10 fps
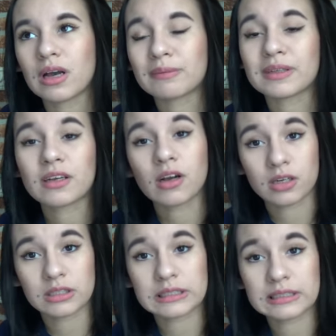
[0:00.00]
I mean, like,
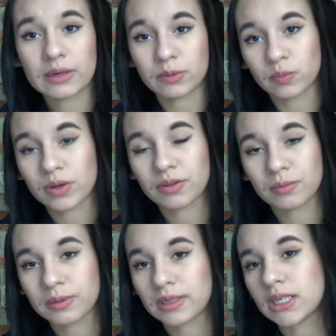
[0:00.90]
honestly, I would rather
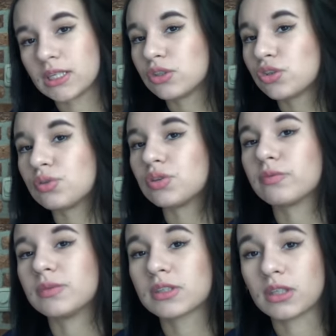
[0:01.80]
be in the shoes of
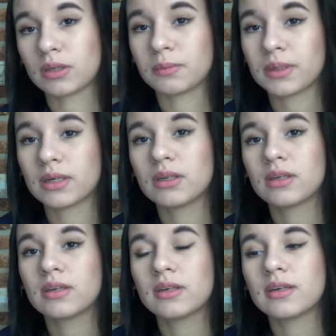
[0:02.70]
Miss Colombia
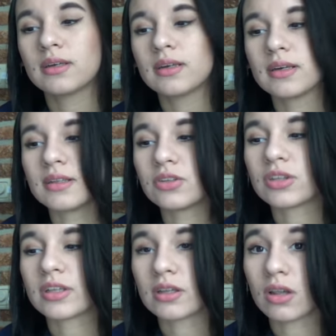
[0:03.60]
and that you
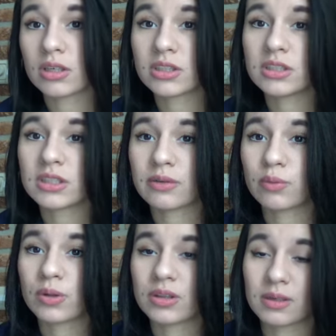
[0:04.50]
like lost instead of
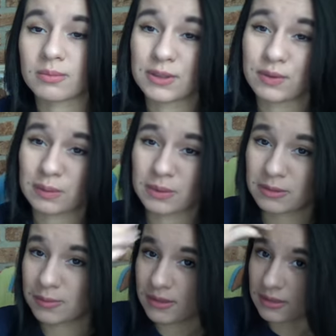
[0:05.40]
won than Miss Philippines,
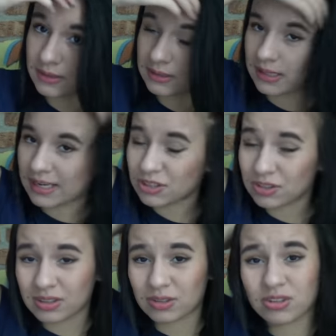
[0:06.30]
because
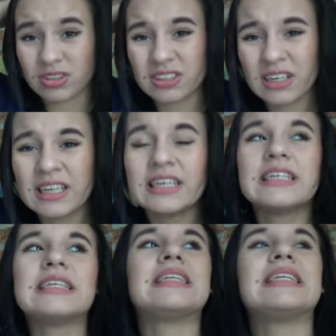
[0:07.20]
actually you're just
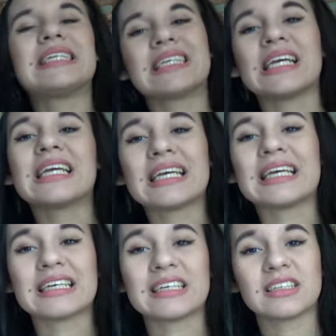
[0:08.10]

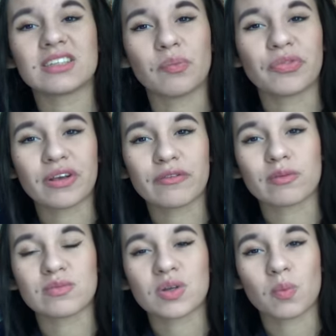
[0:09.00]
taking something
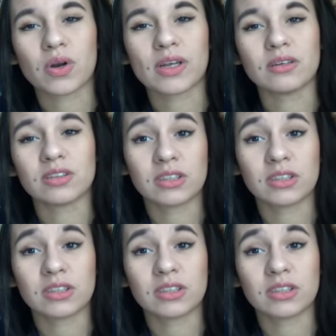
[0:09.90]
from someone else.